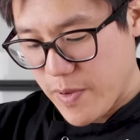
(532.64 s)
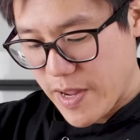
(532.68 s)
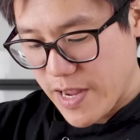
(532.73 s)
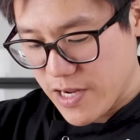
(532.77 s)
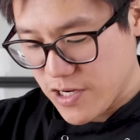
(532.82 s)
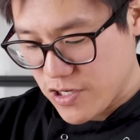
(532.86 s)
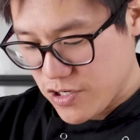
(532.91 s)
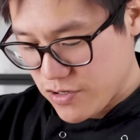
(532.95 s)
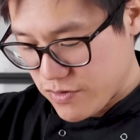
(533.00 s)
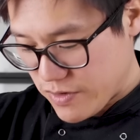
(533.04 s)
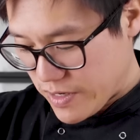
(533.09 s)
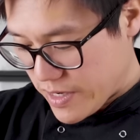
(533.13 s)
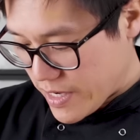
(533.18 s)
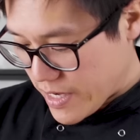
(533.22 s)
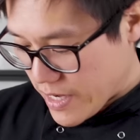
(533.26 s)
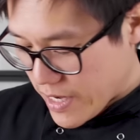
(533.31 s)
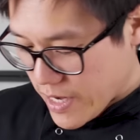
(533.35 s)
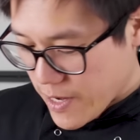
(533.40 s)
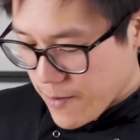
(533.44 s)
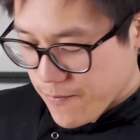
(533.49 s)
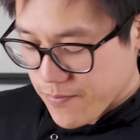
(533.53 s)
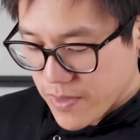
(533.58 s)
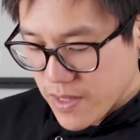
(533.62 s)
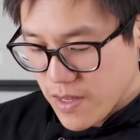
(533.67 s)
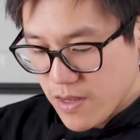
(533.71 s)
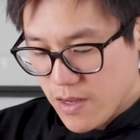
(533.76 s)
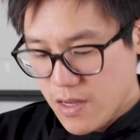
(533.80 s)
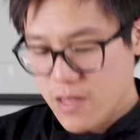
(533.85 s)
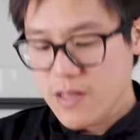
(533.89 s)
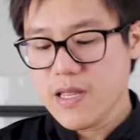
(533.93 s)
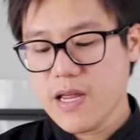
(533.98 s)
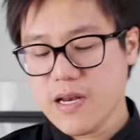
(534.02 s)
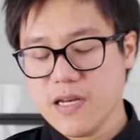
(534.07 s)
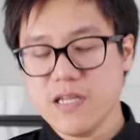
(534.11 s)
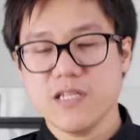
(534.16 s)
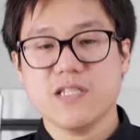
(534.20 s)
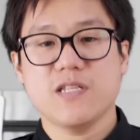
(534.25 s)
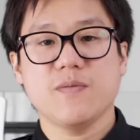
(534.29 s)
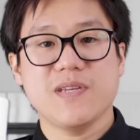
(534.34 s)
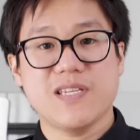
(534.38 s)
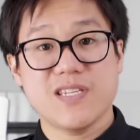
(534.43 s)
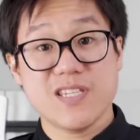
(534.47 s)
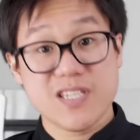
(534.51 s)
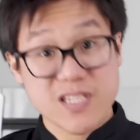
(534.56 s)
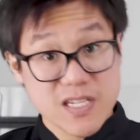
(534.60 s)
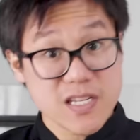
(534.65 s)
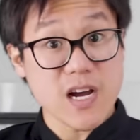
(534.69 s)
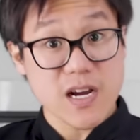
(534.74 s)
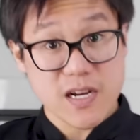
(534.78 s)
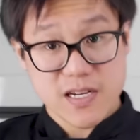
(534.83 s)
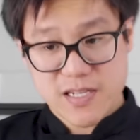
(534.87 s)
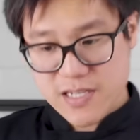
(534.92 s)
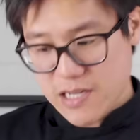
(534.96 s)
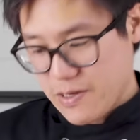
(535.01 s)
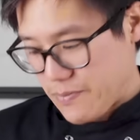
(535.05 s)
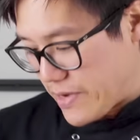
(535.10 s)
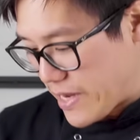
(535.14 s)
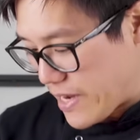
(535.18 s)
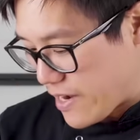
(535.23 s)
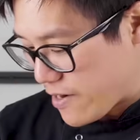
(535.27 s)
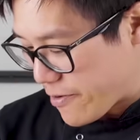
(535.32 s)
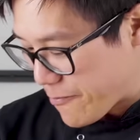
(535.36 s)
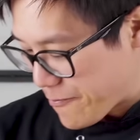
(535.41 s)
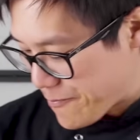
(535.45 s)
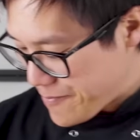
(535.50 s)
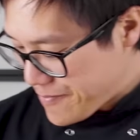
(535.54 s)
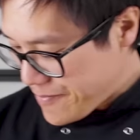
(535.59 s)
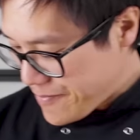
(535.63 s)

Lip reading: pastry here. That needs to be stuck somehow.